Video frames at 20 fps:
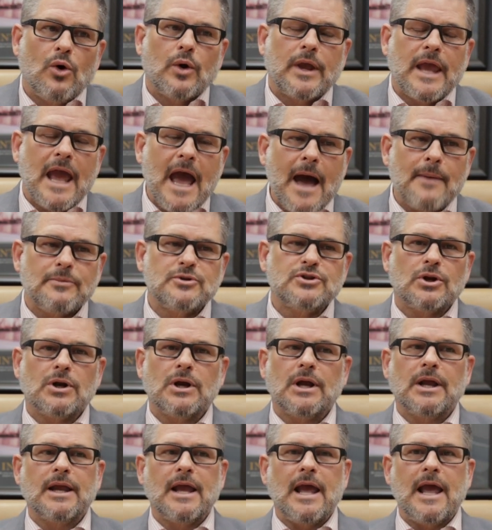
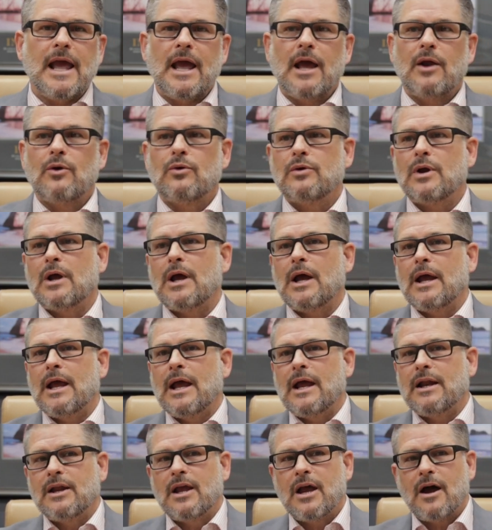capturing
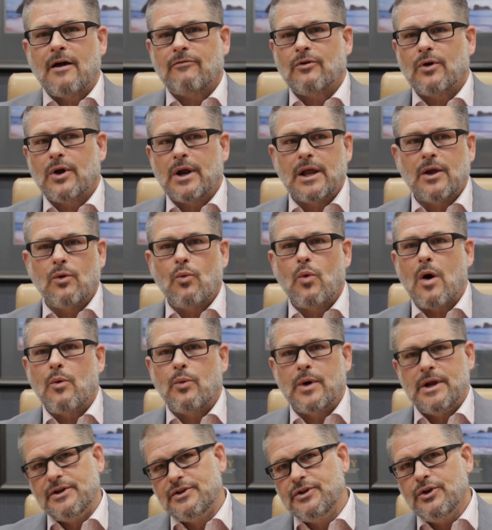and covering what
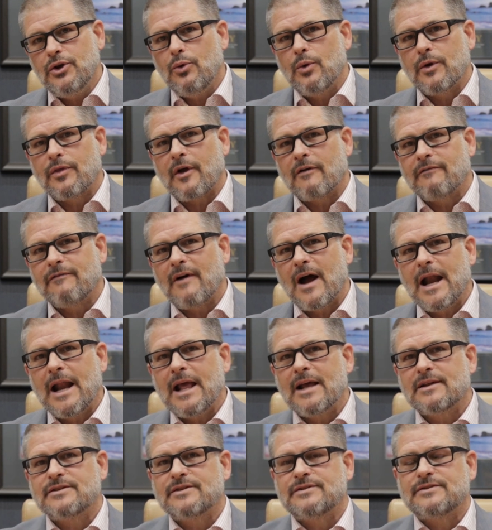we do with our
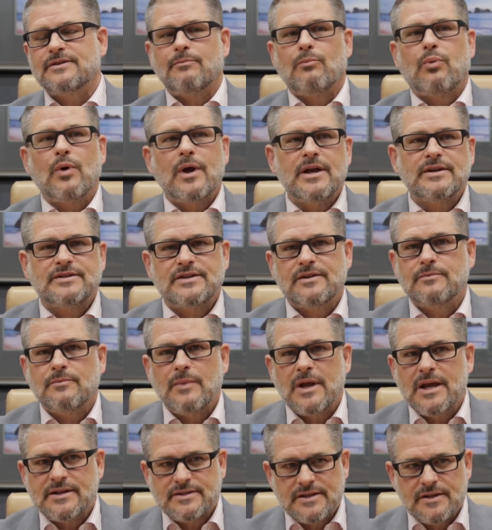finances
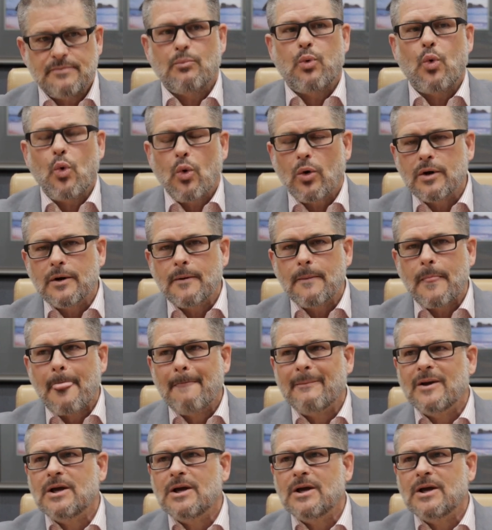is important,